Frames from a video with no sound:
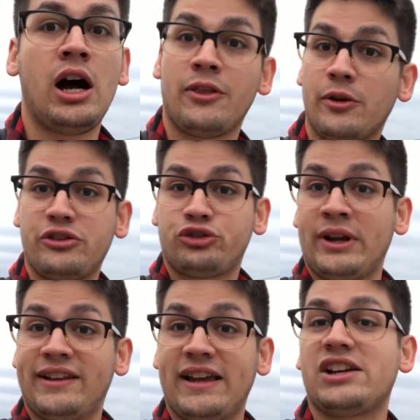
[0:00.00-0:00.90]
there's a
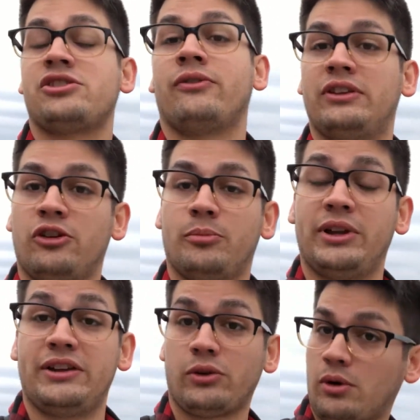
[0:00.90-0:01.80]
transaction that took
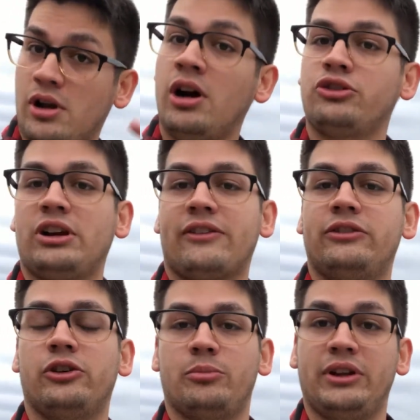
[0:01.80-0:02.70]
place, or a contract
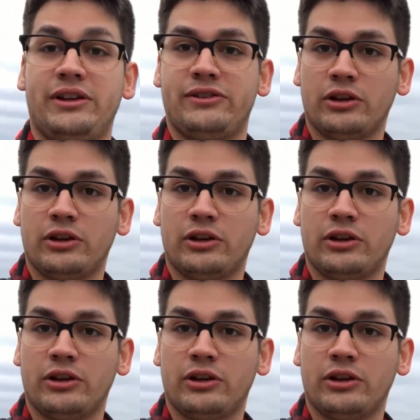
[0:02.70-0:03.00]
that took place,